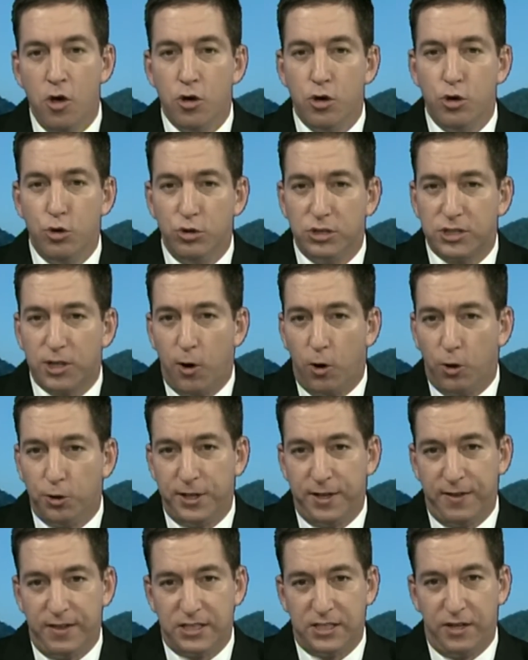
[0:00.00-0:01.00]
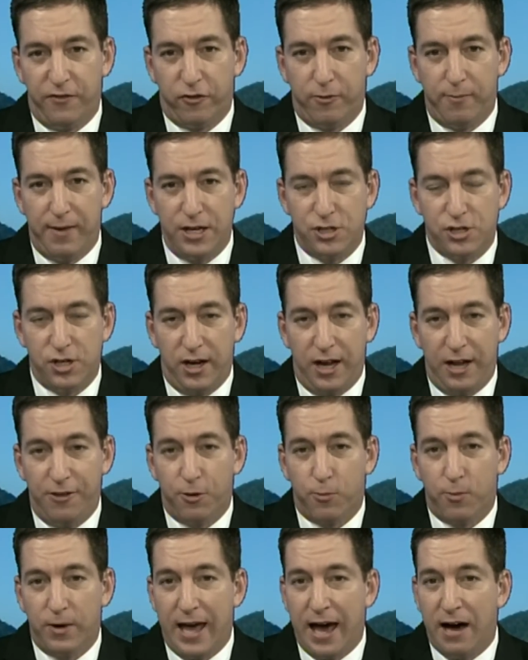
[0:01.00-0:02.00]
who's holding this information. And
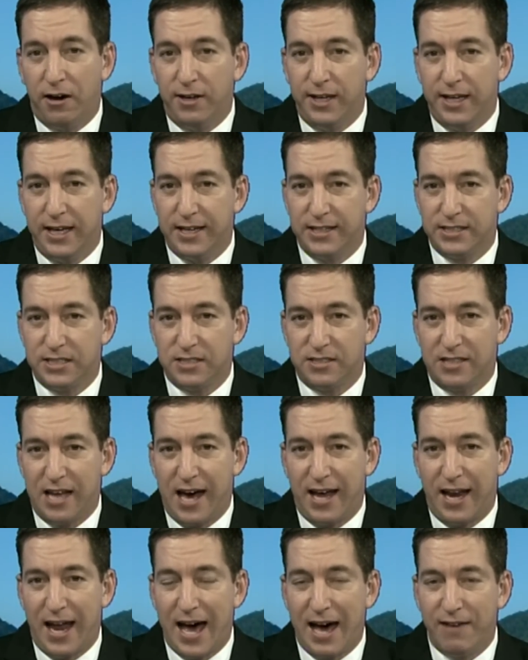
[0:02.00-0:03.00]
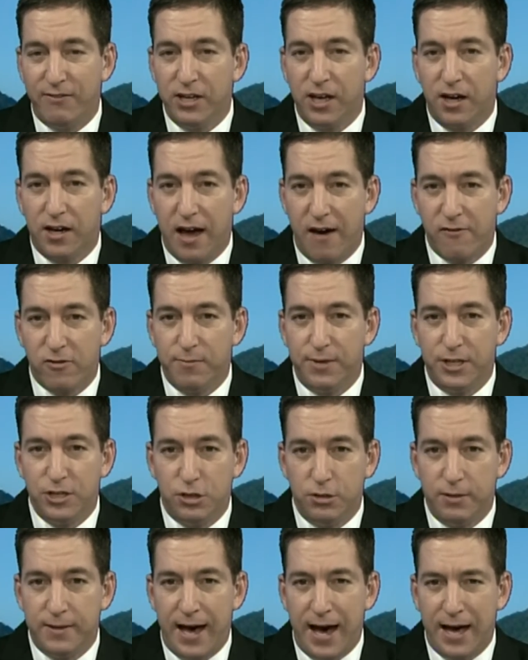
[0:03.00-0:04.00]
the reality is, is that having a government
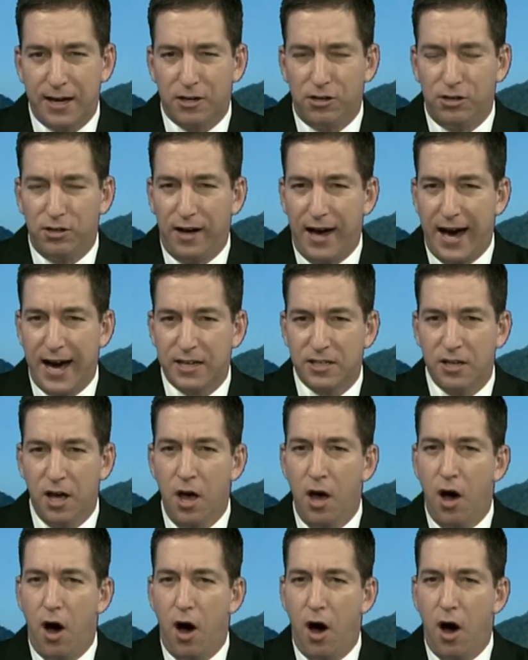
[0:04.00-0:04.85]
do that, collect